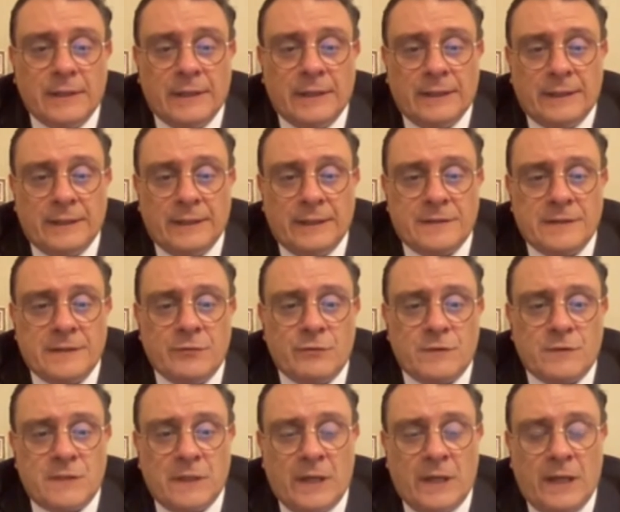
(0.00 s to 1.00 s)
It's
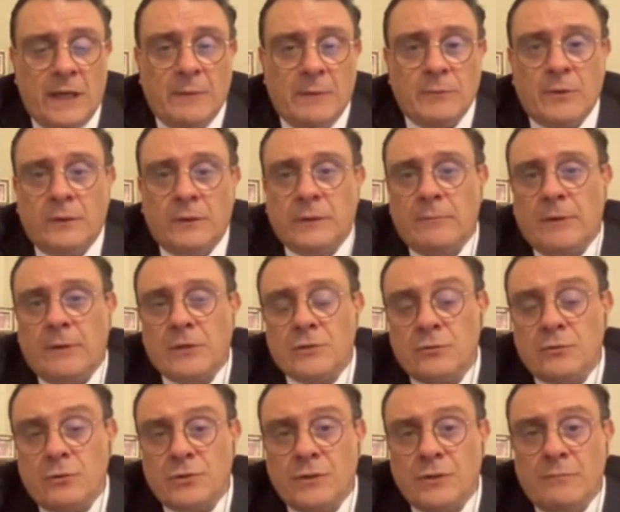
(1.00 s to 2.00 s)
interesting, Eylem talked about
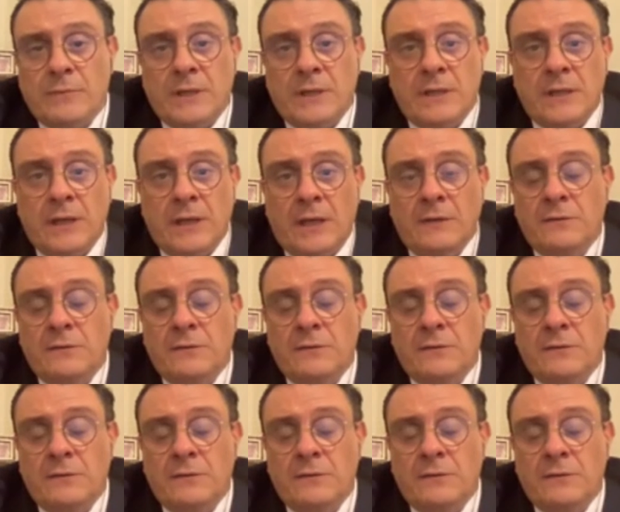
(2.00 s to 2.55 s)
social media.